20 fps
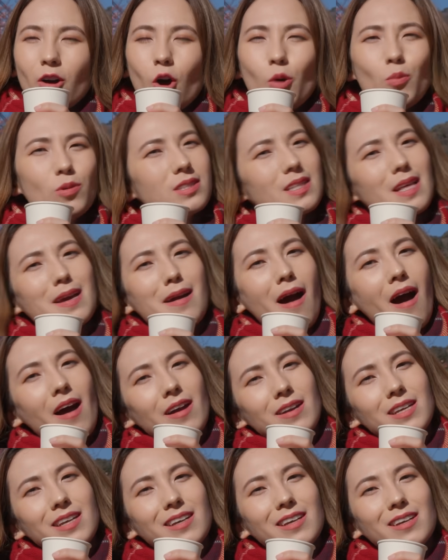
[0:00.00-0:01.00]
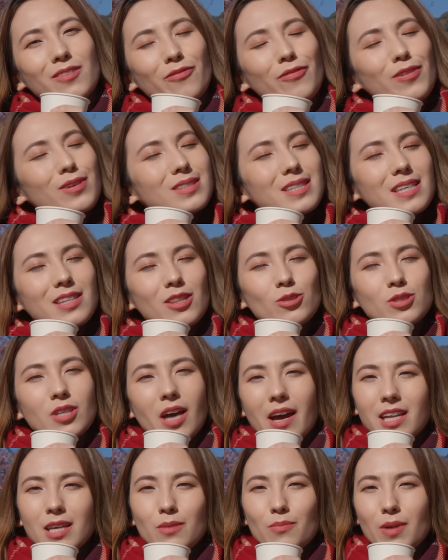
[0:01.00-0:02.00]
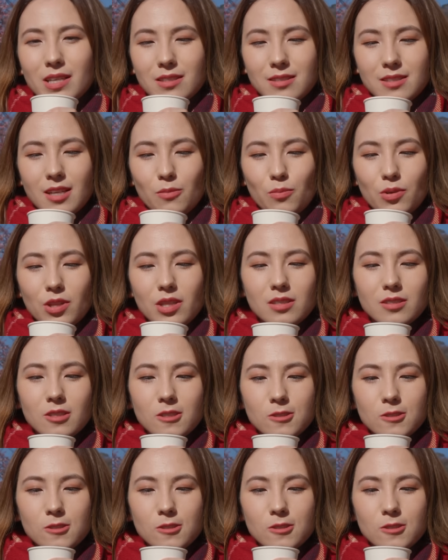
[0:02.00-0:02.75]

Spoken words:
Almost like honey. It feels like there's honey mixed in, but this